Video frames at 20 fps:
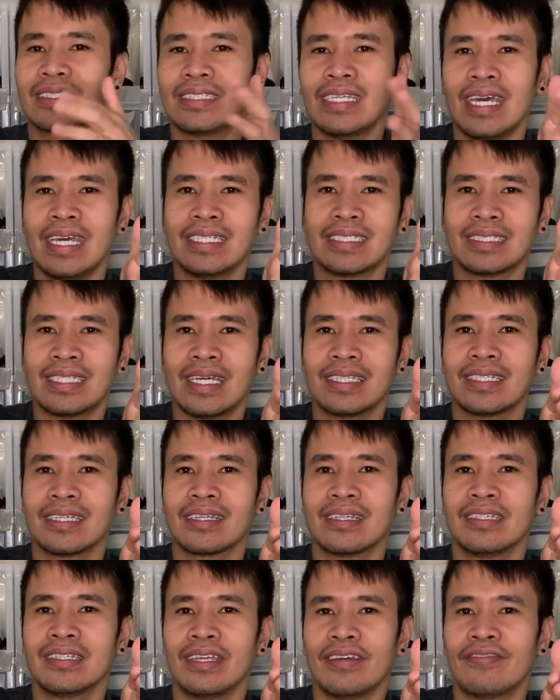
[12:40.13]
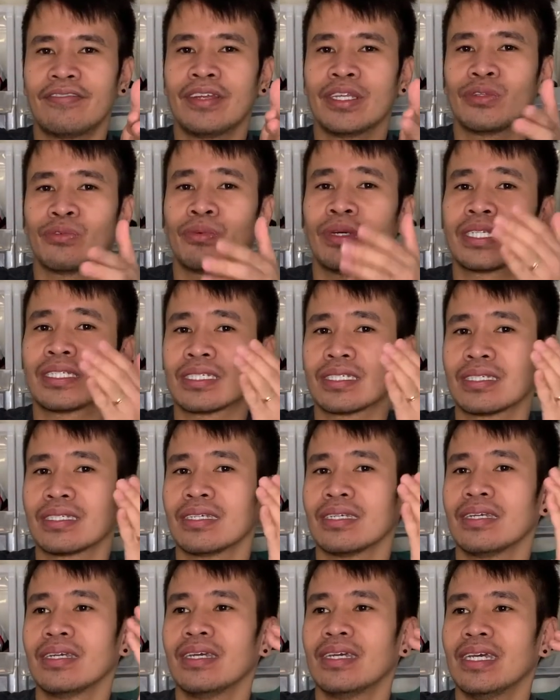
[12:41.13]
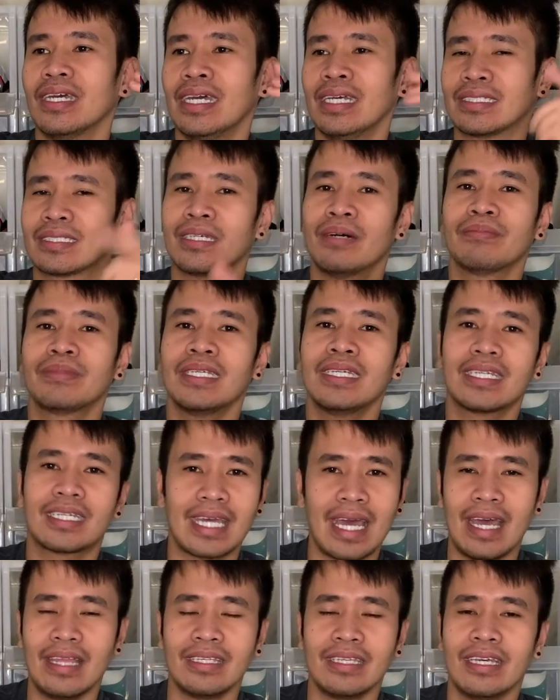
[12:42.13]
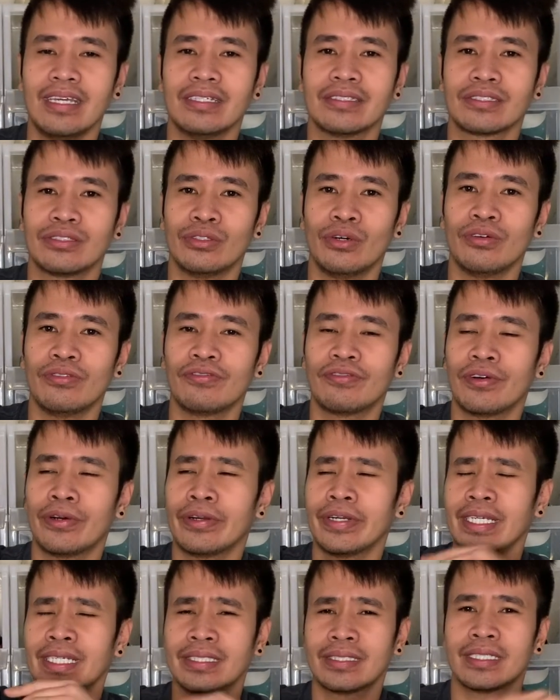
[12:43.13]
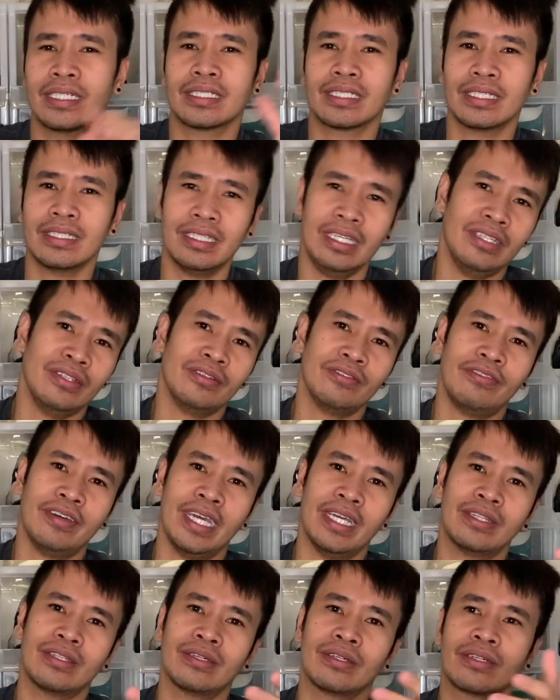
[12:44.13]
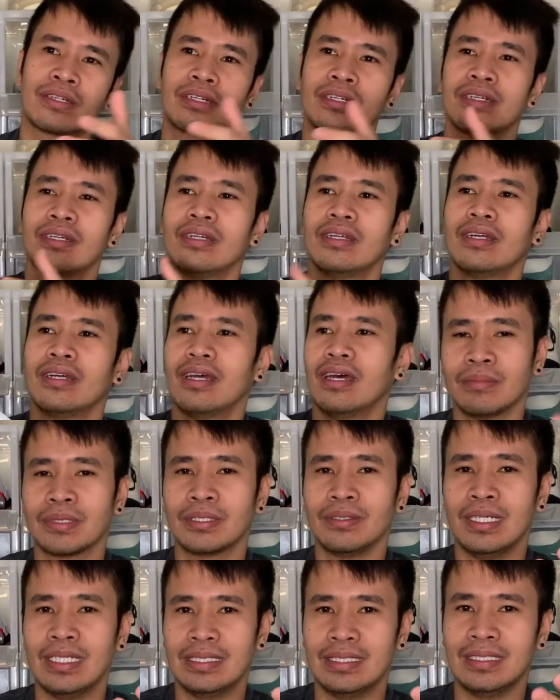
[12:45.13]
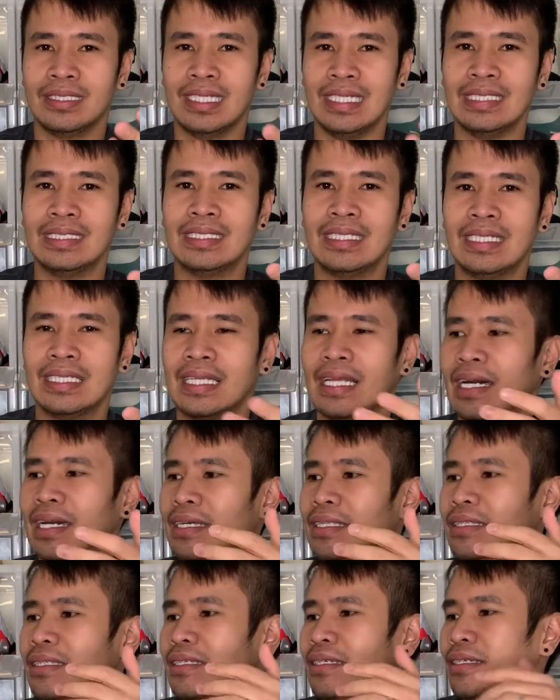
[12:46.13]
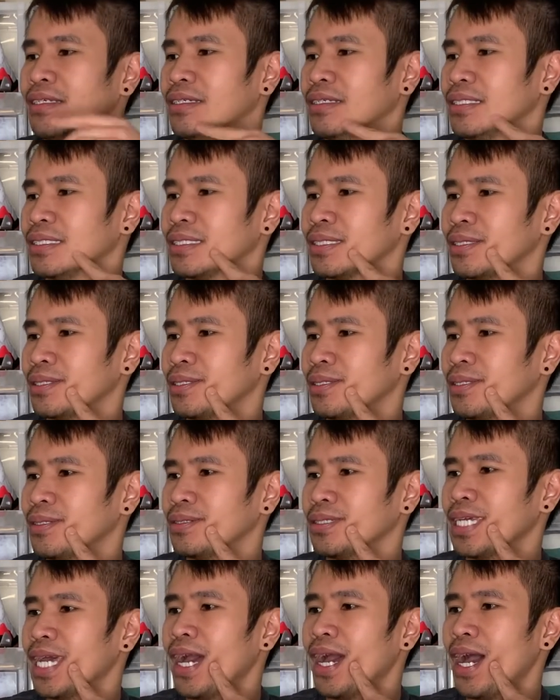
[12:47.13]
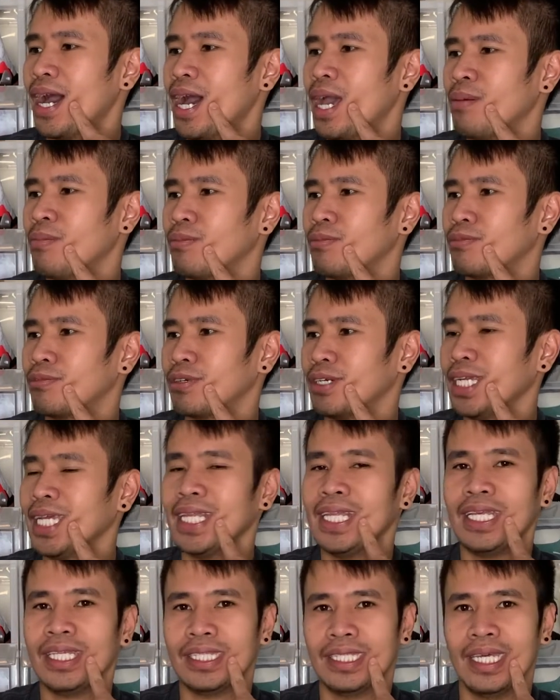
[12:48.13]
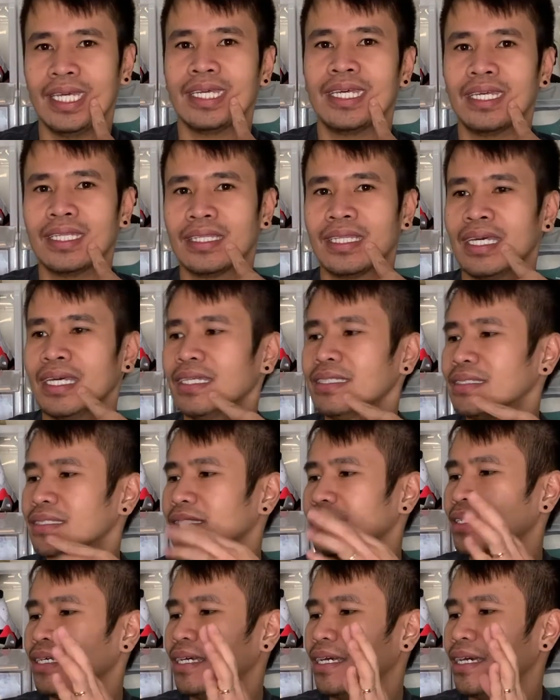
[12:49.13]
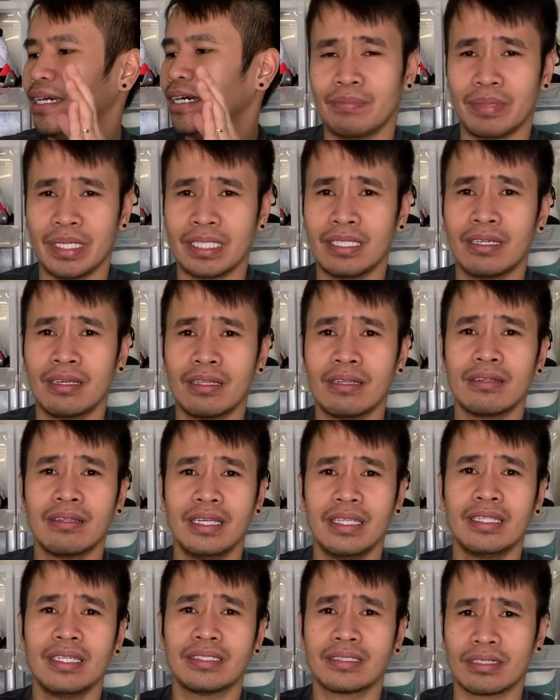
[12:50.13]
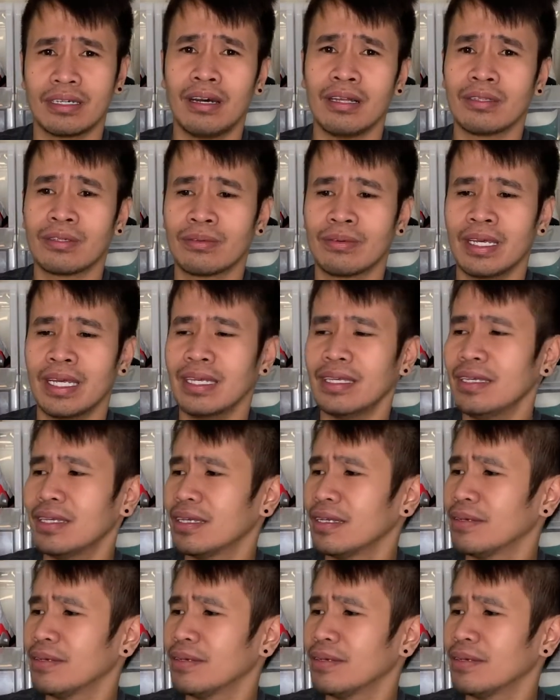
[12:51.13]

aesthetically different, which is something Kanye is known for. He's such an innovator when it comes to his Yeezy line. So yeah, I'm really digging this, particularly this colorway.